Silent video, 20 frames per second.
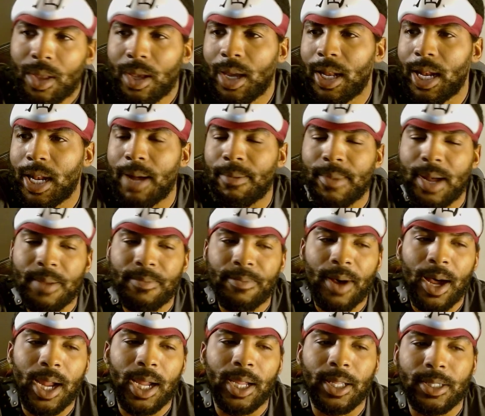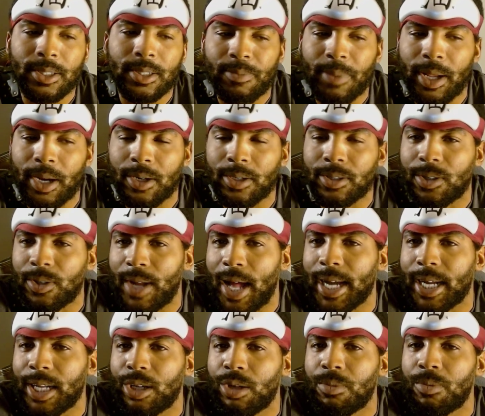And now my body is better, so now I
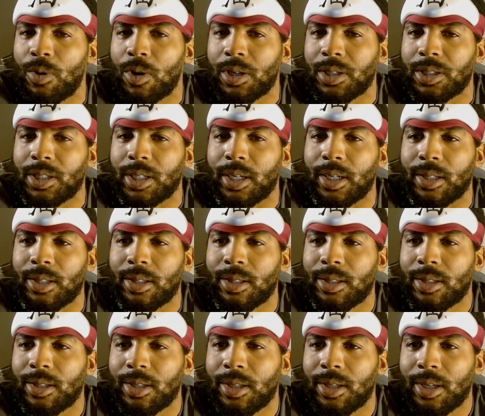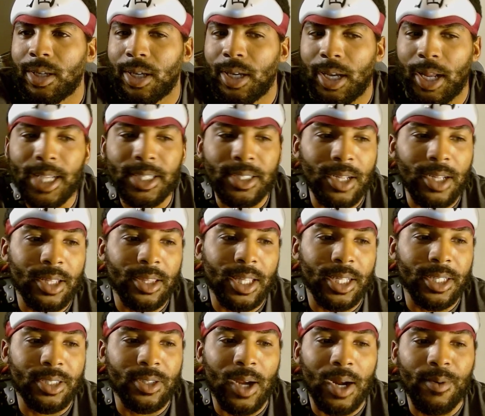can do more shit. And that's another
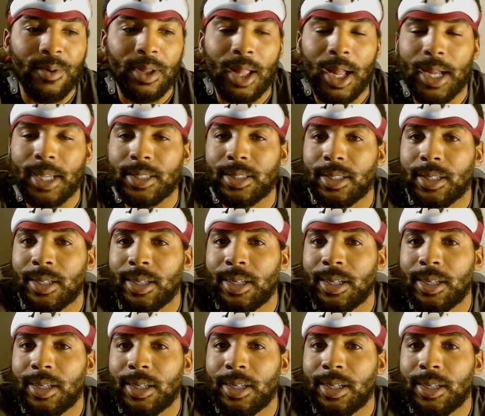thing, too, I realized.